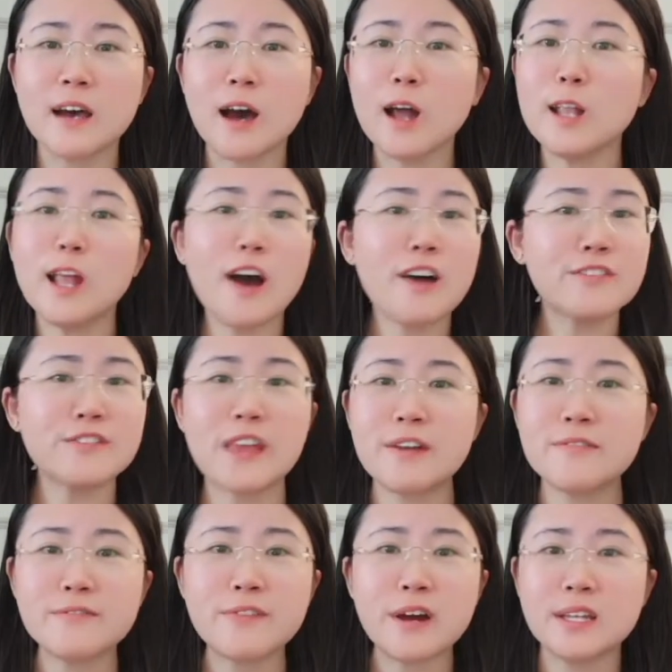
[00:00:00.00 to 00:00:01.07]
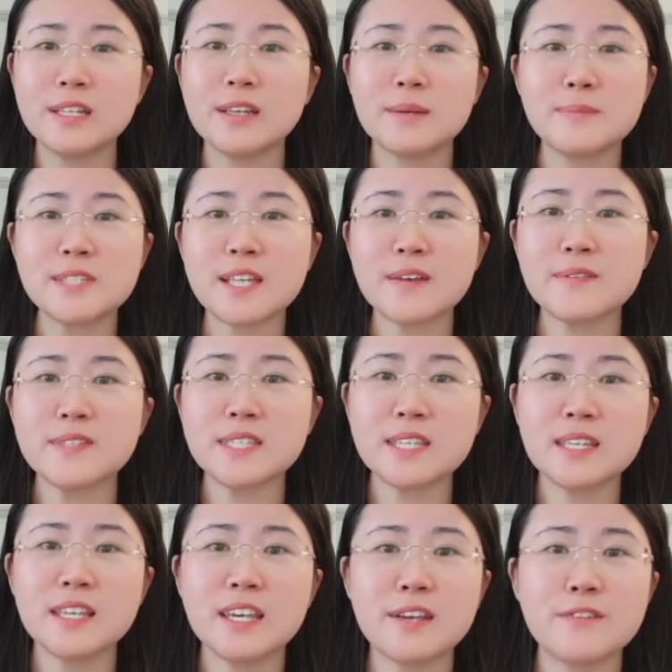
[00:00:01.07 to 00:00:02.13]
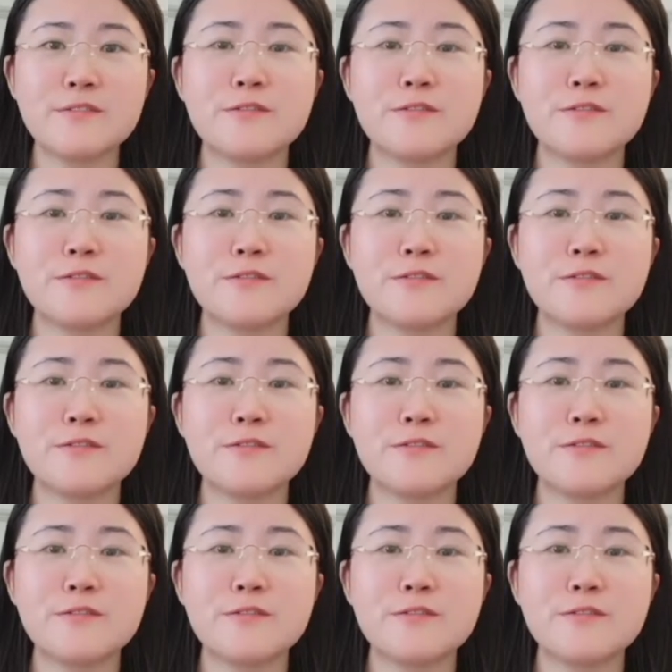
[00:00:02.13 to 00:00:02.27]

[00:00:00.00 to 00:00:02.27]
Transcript: a lot of them find themselves sitting in